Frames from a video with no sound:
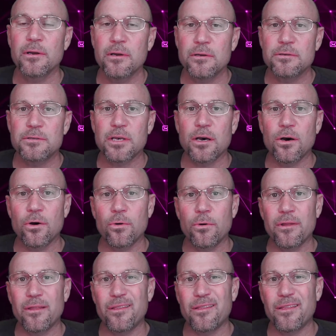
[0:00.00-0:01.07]
So
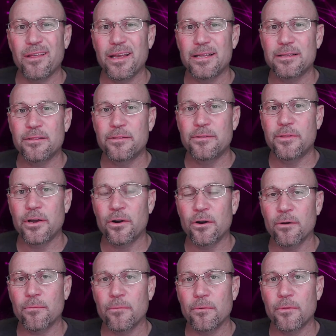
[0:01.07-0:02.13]
it,
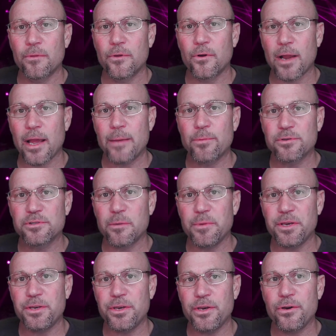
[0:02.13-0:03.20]
they're, they're able to be
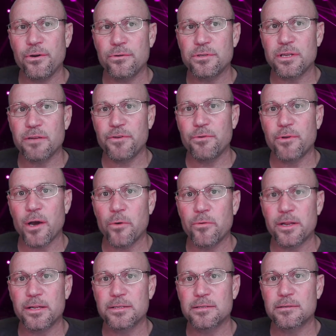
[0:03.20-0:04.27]
used if you know that
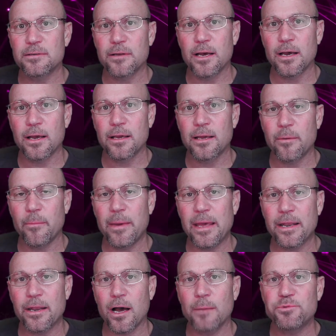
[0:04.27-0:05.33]
it's a
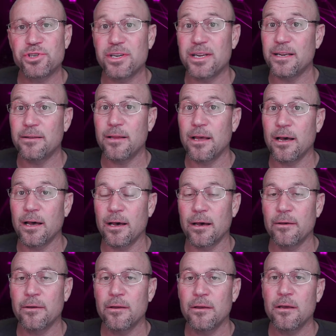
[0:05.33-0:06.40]
command option and, uh,
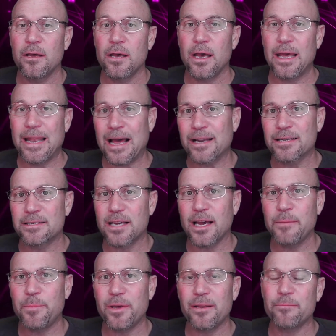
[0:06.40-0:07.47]
and how to
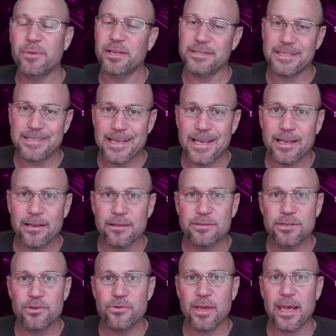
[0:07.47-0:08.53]
type it, because it's hidden,
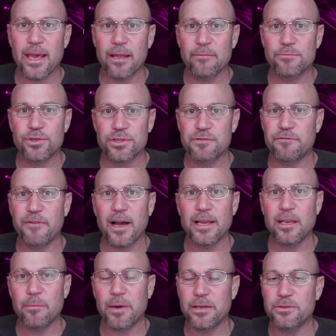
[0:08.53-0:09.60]
so you can't just find
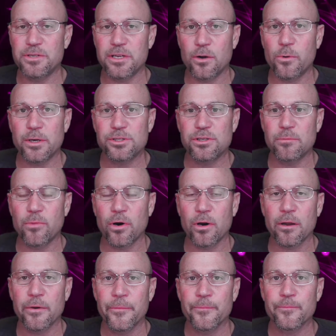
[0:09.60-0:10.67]
it by using a question mark.
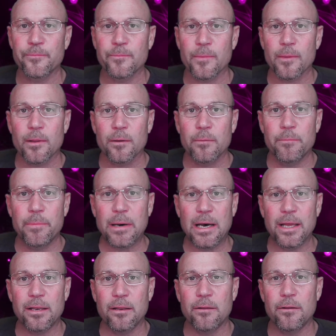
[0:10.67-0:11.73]

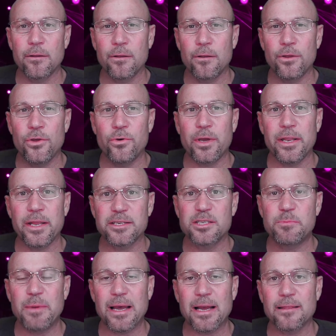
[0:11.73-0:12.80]
But you can
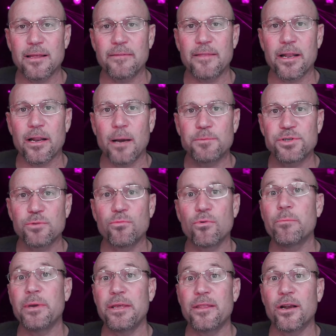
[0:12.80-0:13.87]
expect that that option will
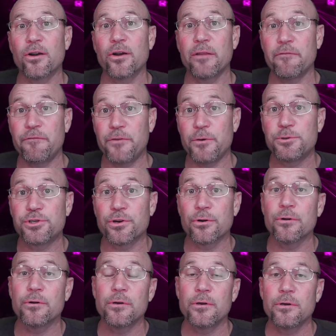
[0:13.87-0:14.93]
be there in future
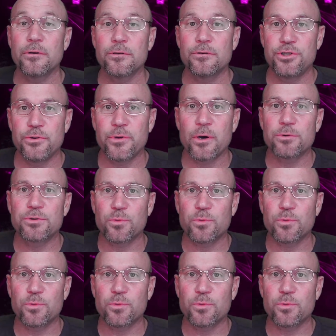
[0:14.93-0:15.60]
Junos